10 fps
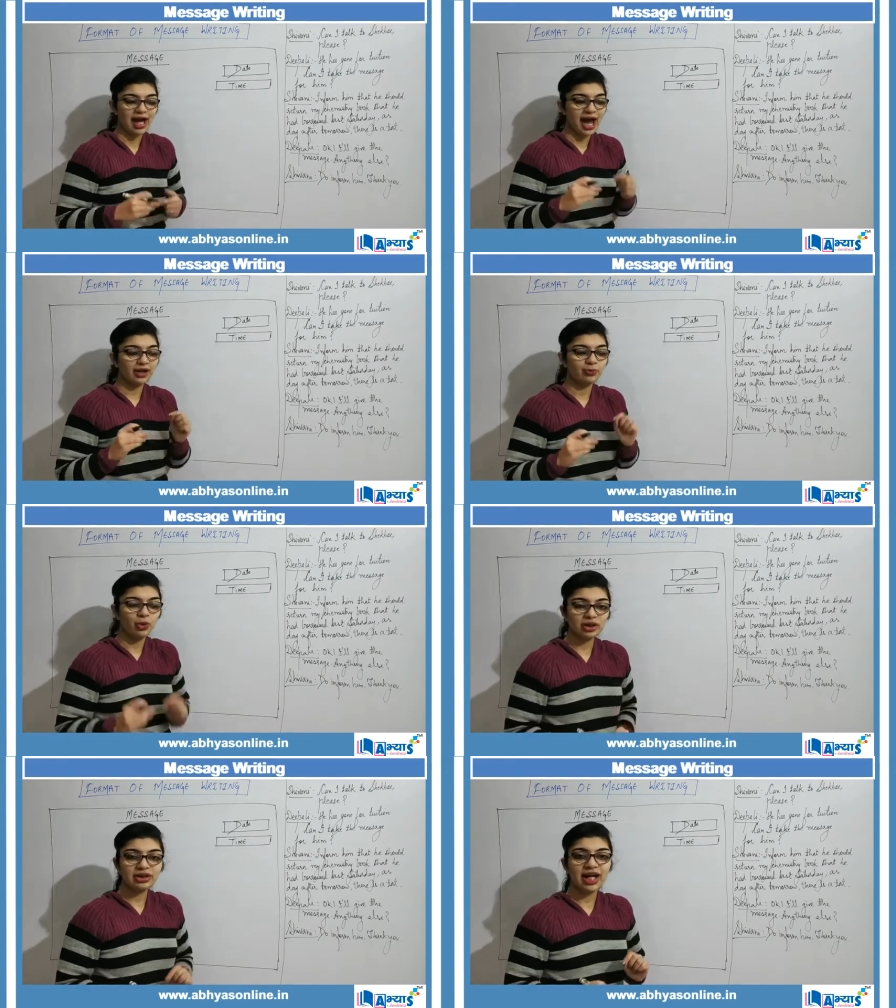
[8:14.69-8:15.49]
At
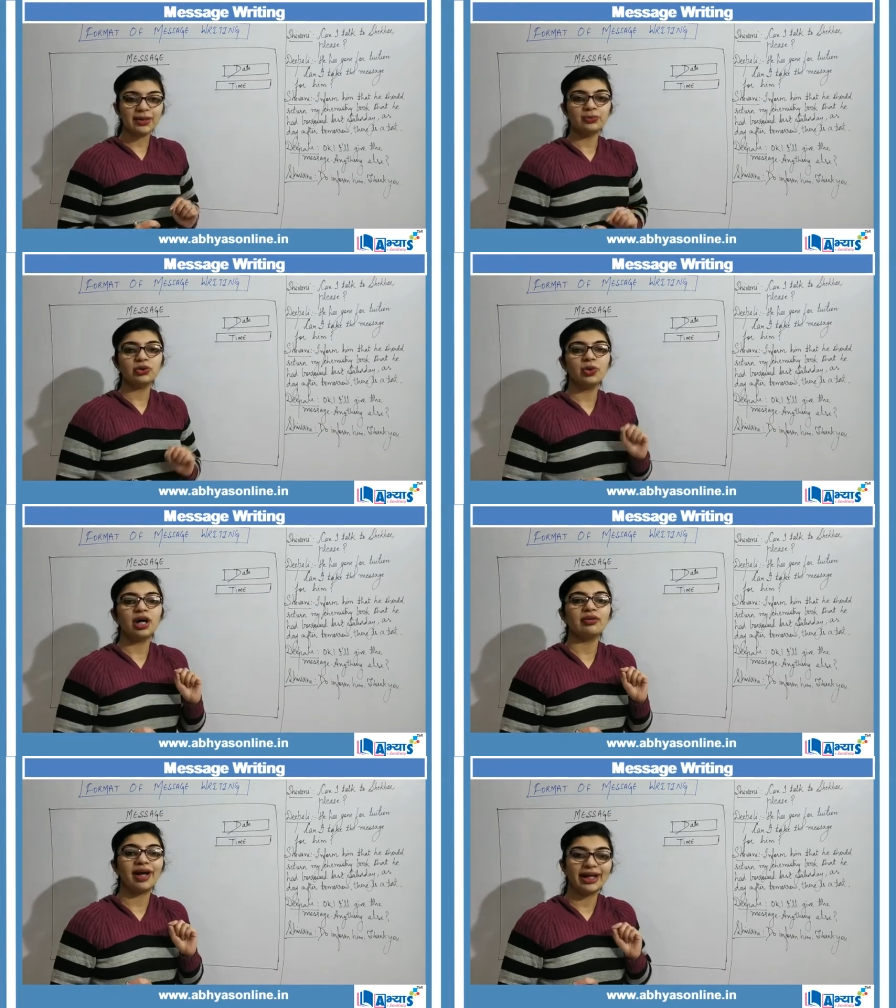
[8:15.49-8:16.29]
what time you
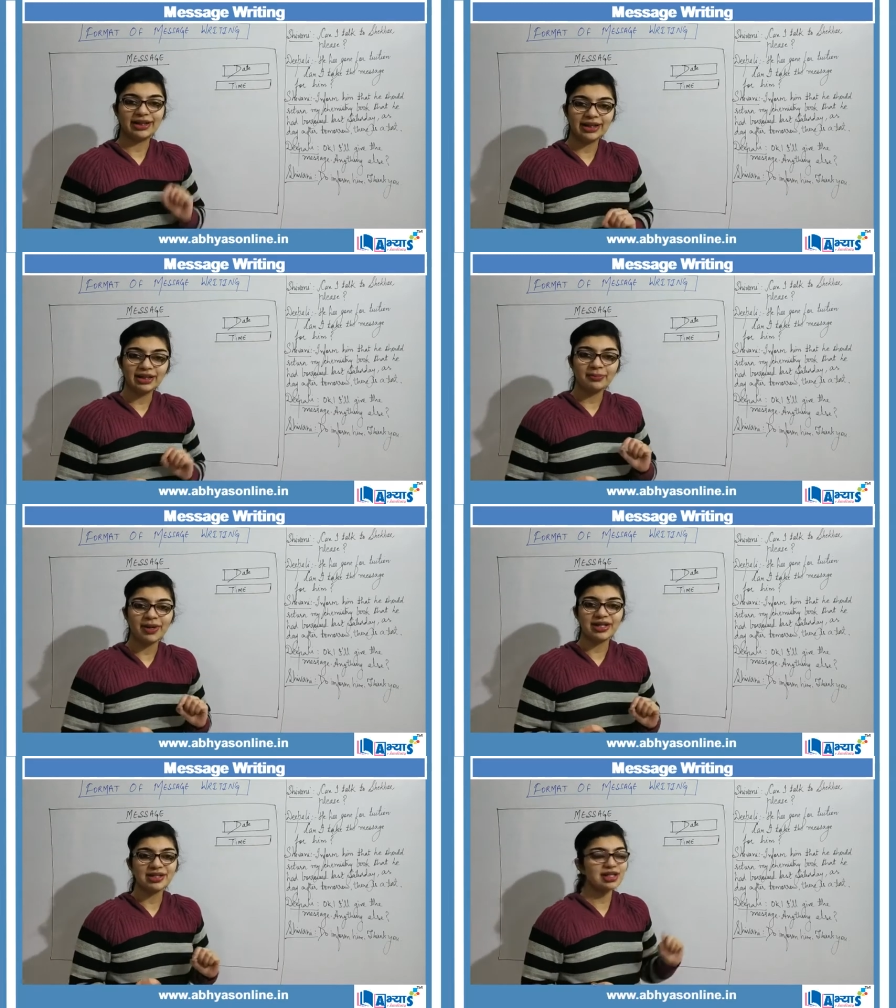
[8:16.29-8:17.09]
are writing the
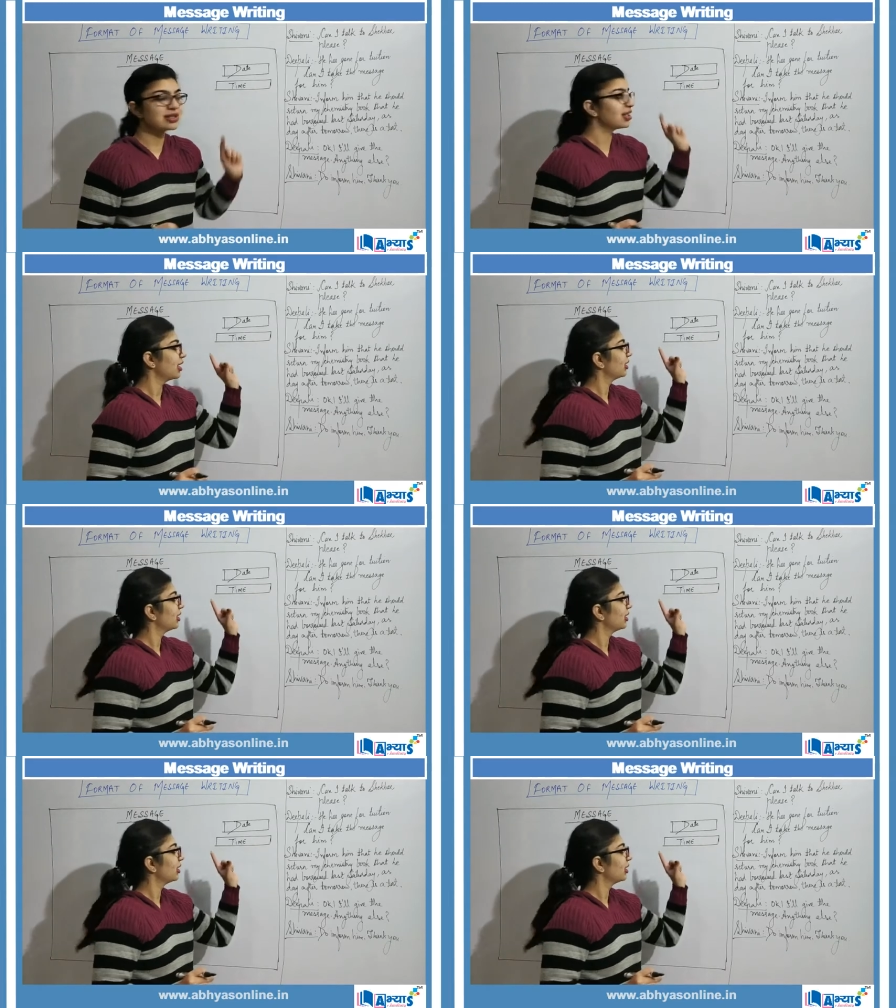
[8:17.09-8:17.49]
message,